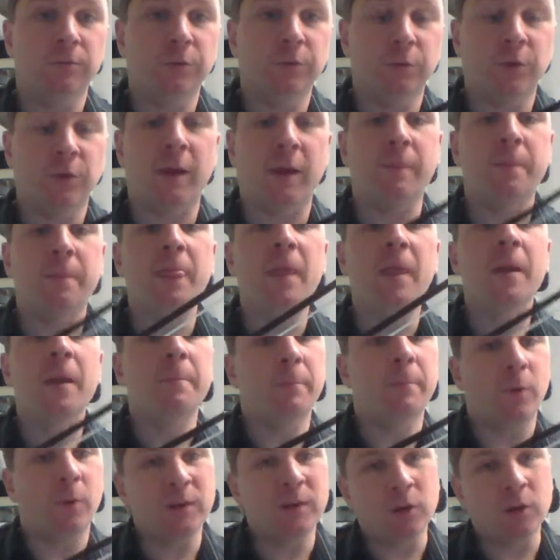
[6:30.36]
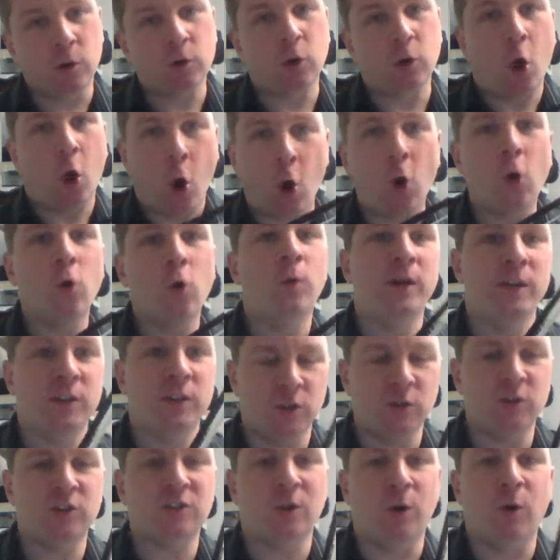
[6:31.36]
right? But we don't always
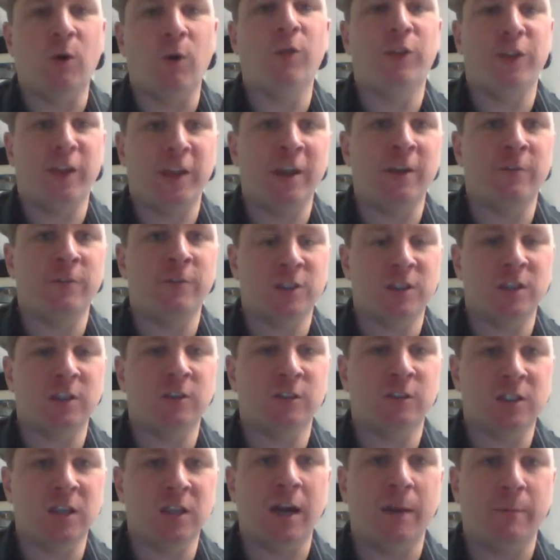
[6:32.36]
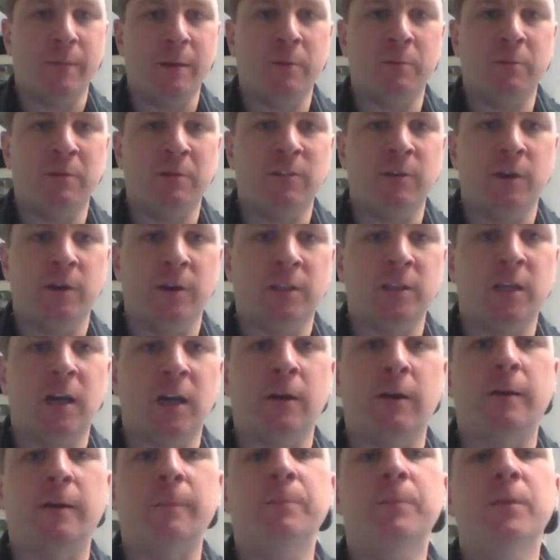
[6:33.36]
use the whole thing every single time. That would be very
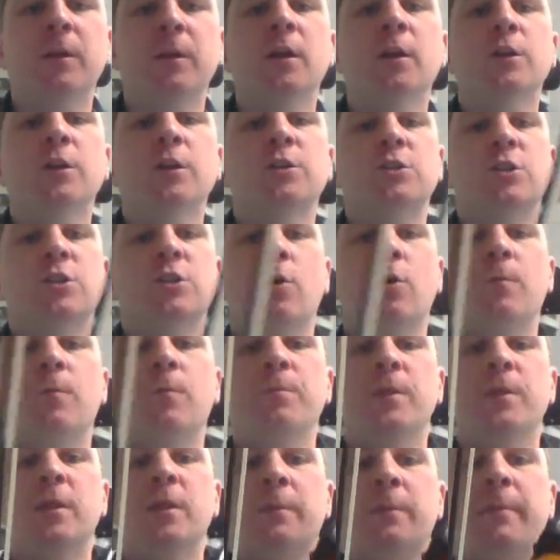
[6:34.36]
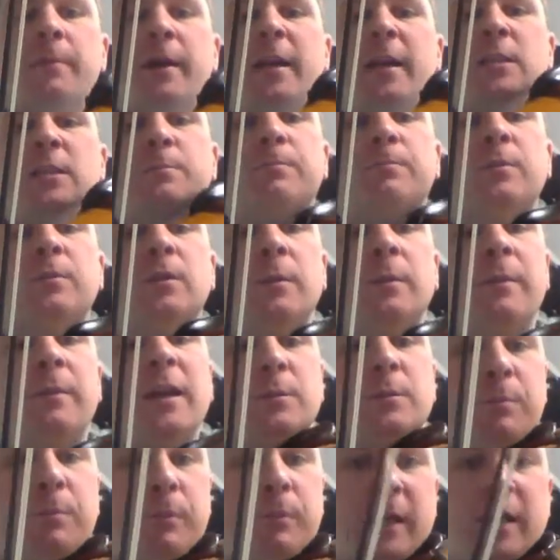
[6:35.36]
tiring. So the
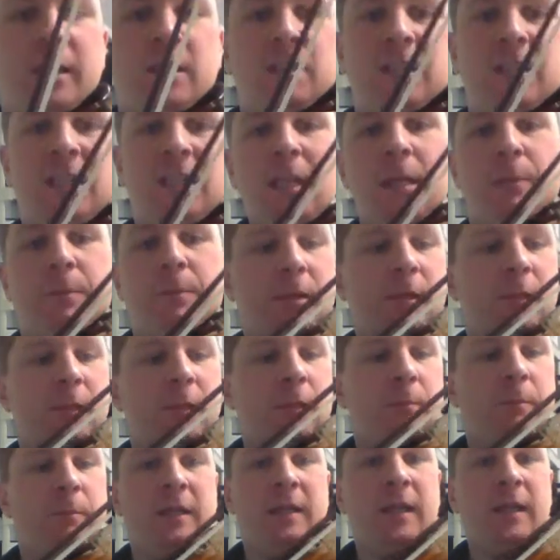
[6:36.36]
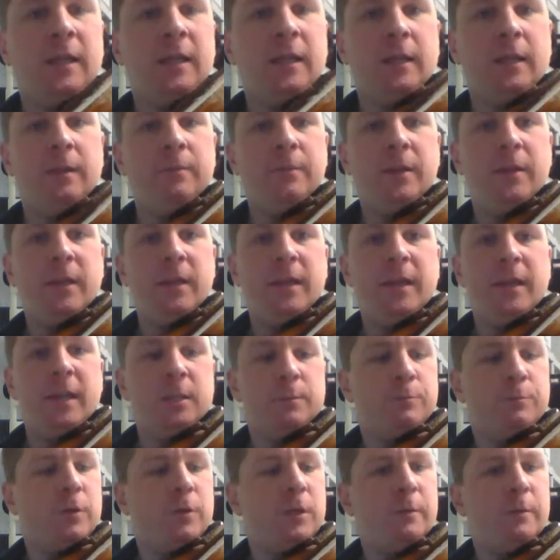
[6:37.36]
best place to keep it in the beginning
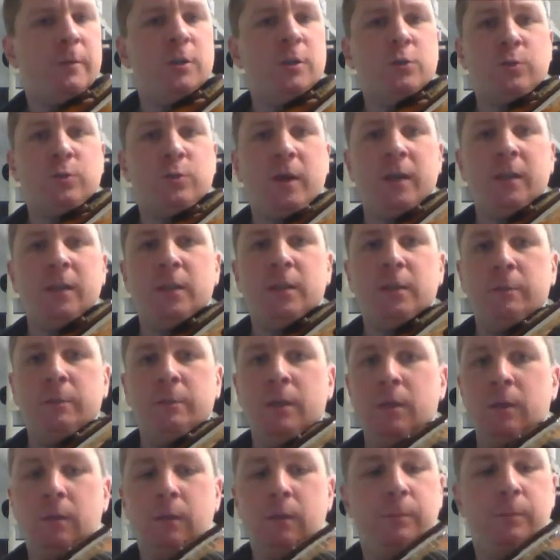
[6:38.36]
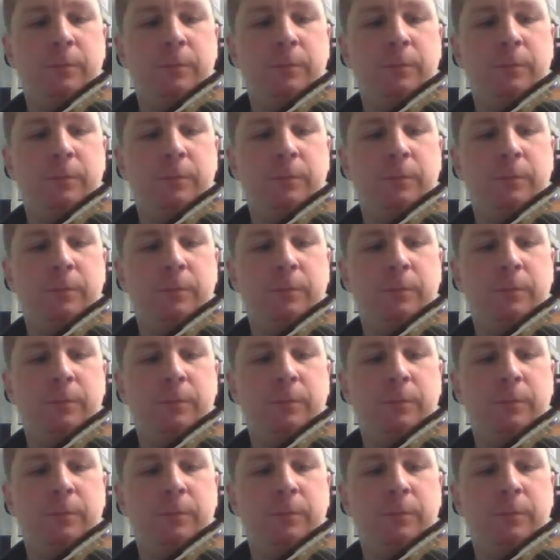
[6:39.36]
is pretty much right in the middle,